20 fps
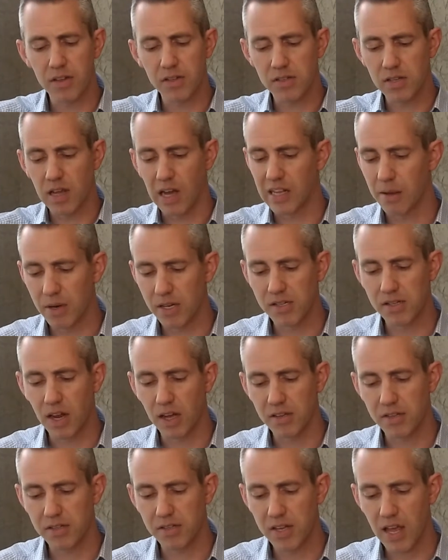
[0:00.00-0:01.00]
that Solomon is
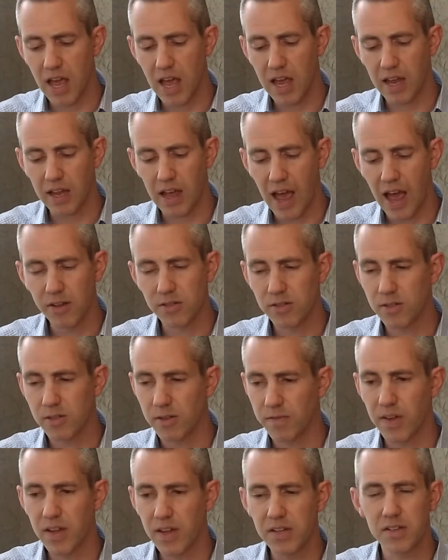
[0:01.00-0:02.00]
not saying a house of
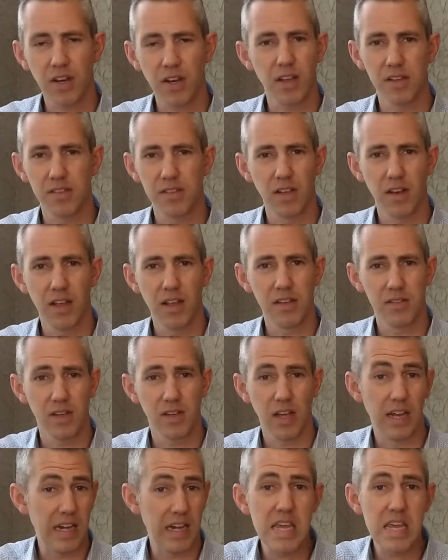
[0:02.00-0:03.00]
feasting is
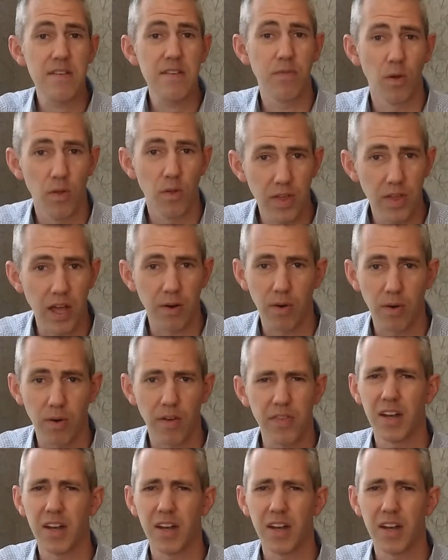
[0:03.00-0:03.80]
an evil thing, right?